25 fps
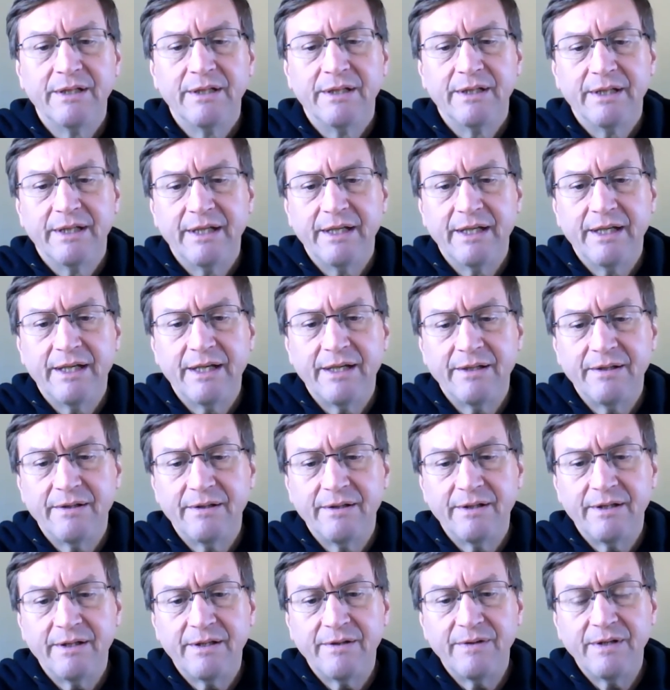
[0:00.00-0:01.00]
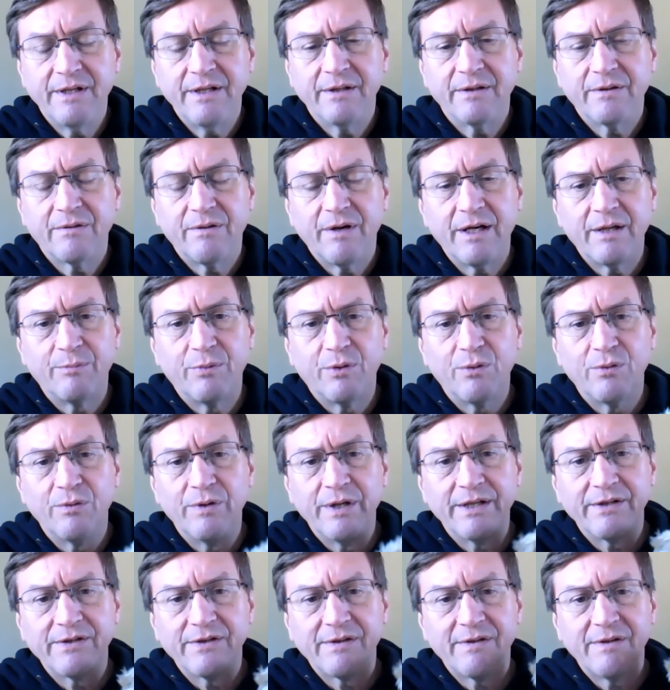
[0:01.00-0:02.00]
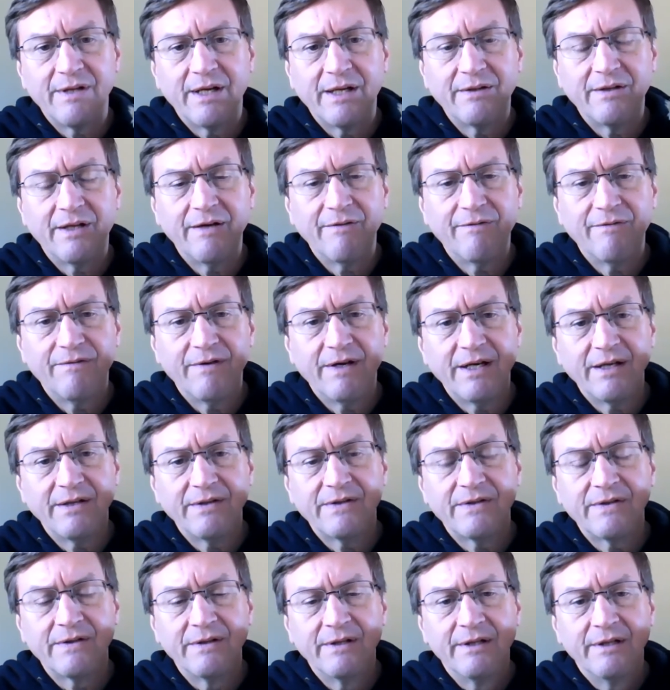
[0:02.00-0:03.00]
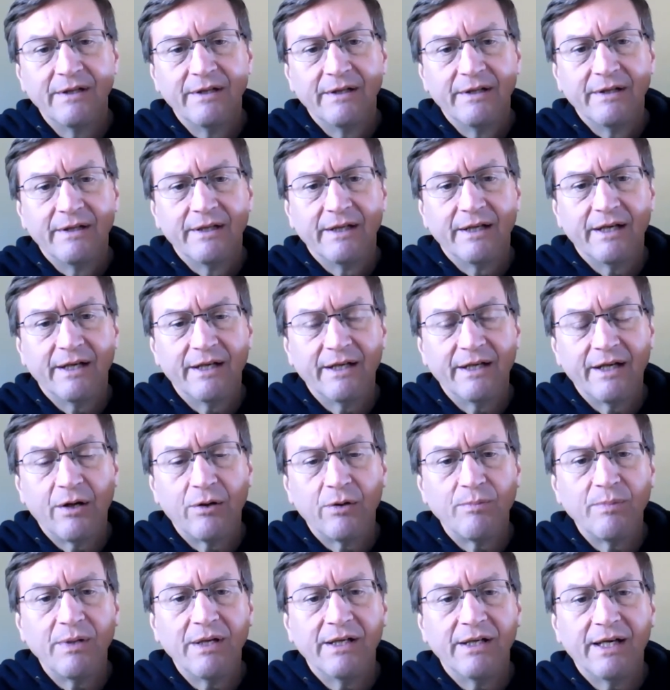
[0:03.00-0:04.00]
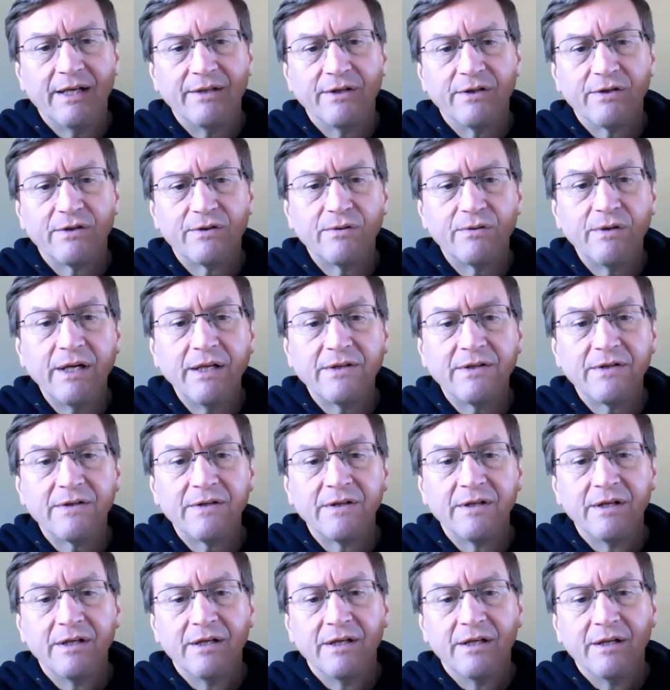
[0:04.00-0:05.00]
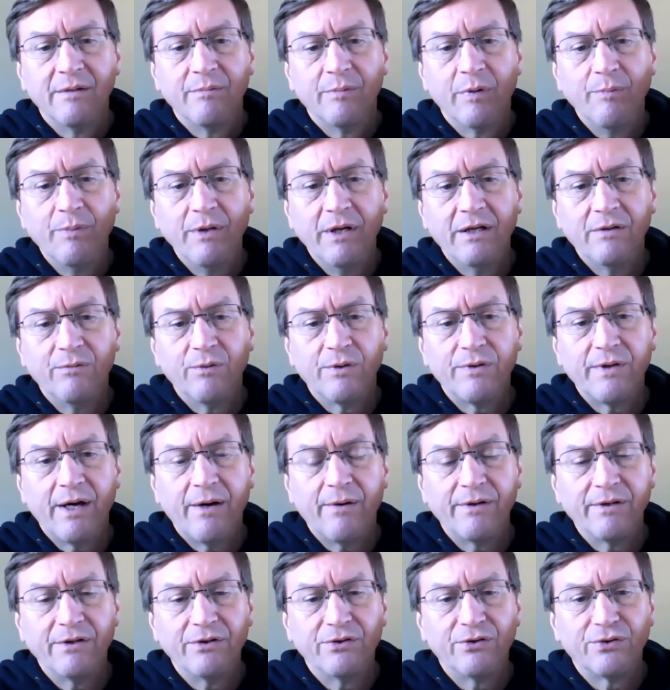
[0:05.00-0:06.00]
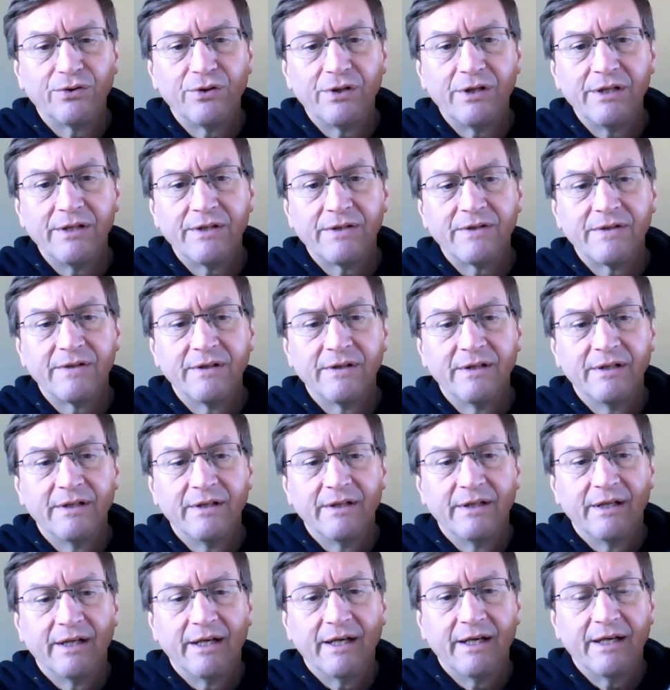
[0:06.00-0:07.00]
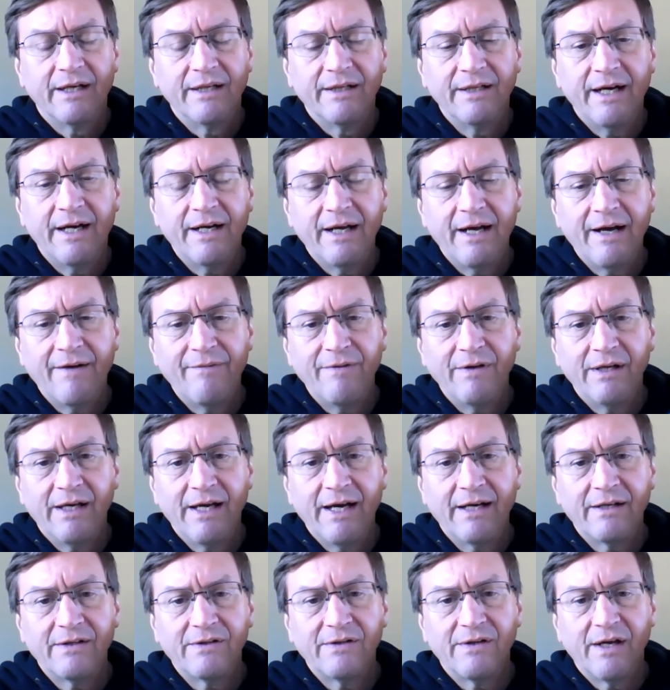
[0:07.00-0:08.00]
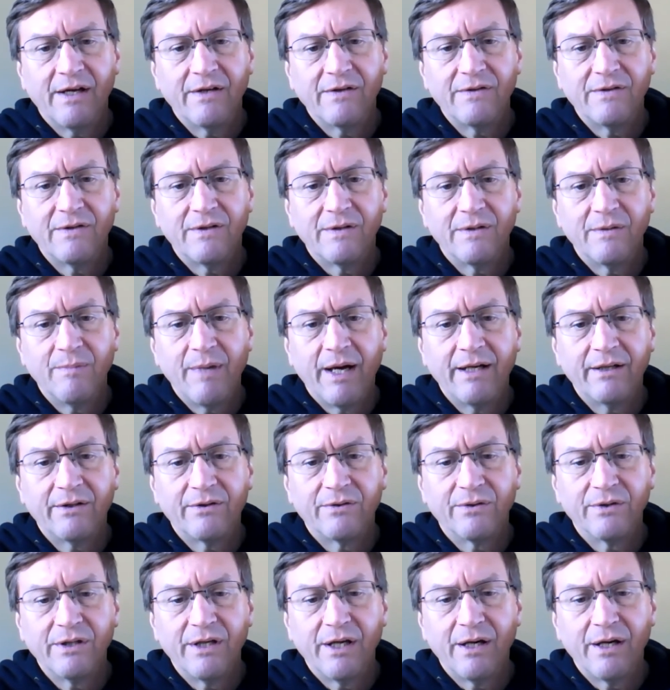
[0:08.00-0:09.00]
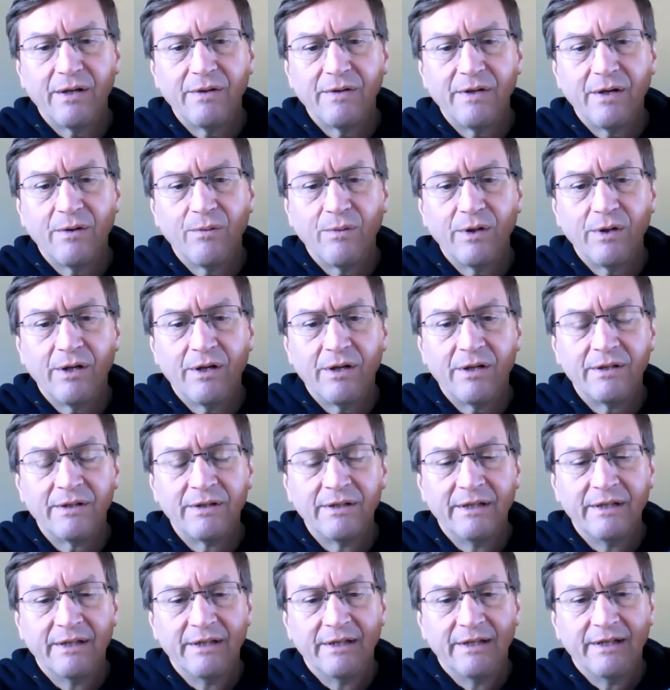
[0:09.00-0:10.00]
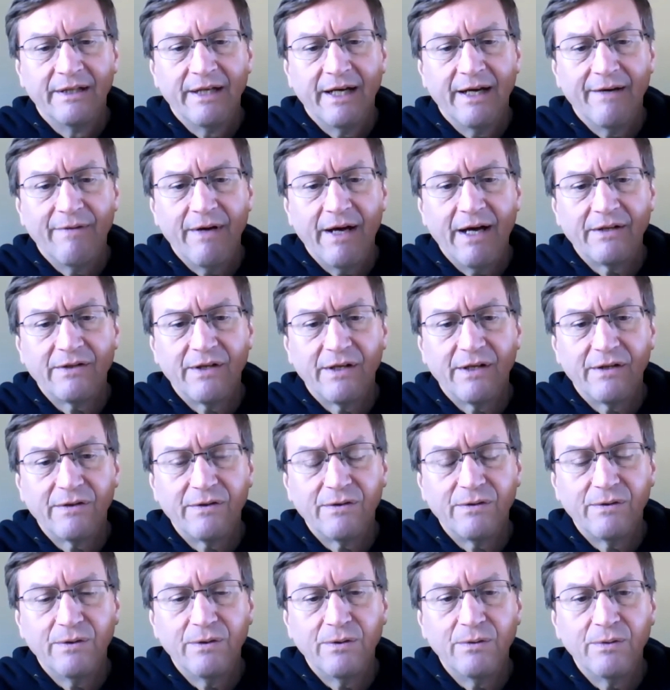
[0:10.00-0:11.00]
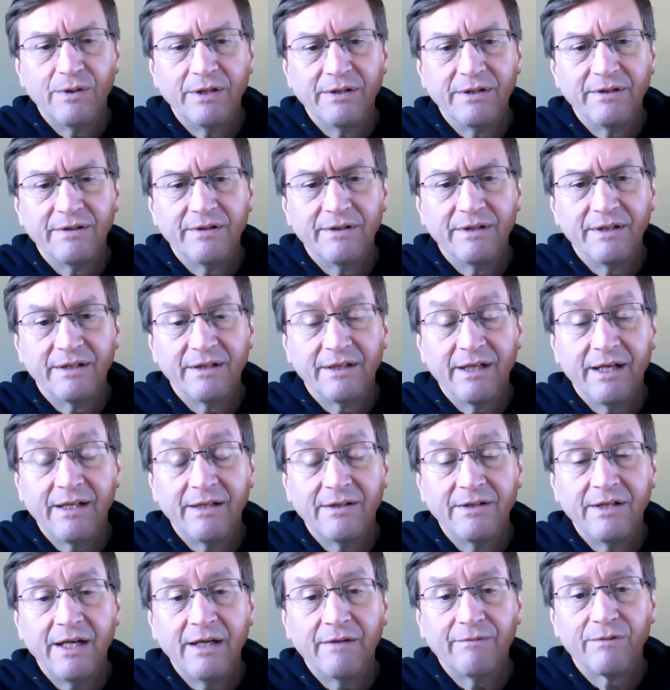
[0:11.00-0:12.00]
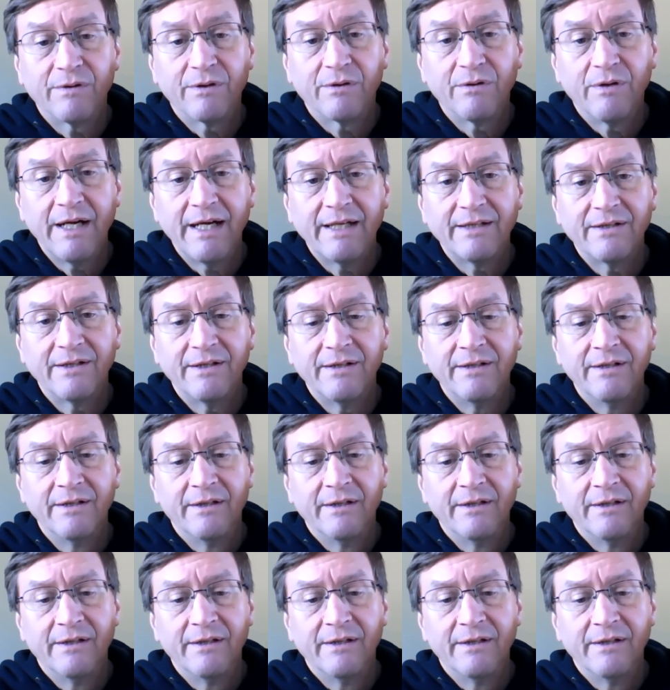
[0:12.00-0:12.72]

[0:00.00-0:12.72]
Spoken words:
and the incredible risk that they face, not being on the streets, but being without insurance, not having access to the medical care that we all have access to and kind of take for granted.